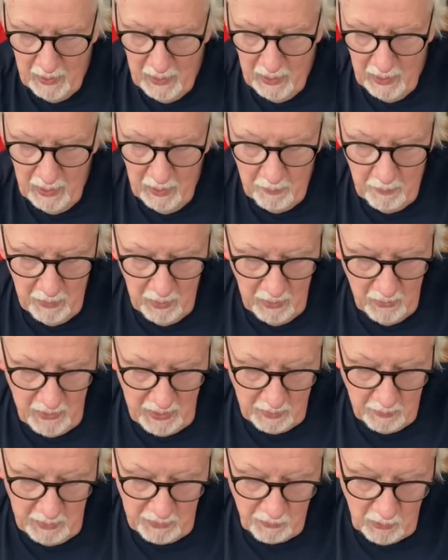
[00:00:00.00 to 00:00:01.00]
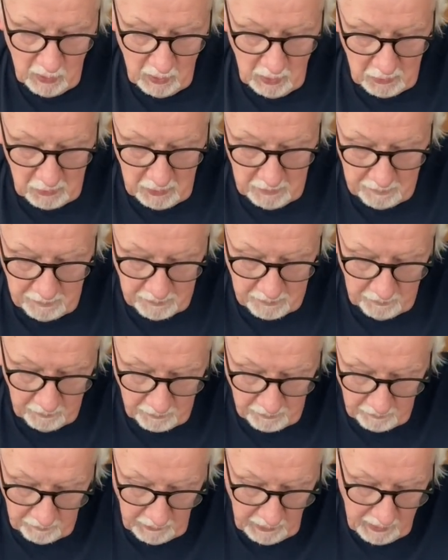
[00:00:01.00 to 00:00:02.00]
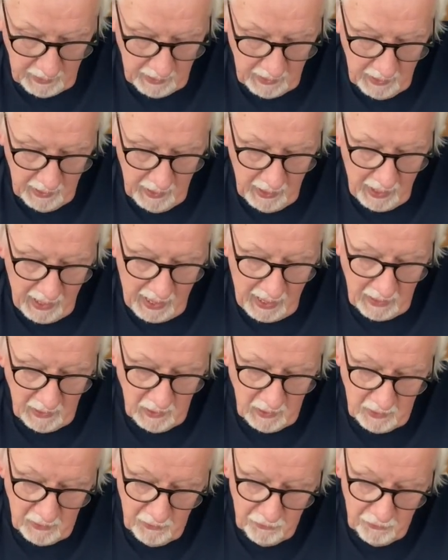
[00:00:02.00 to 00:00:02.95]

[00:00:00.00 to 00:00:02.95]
And then we've got Alan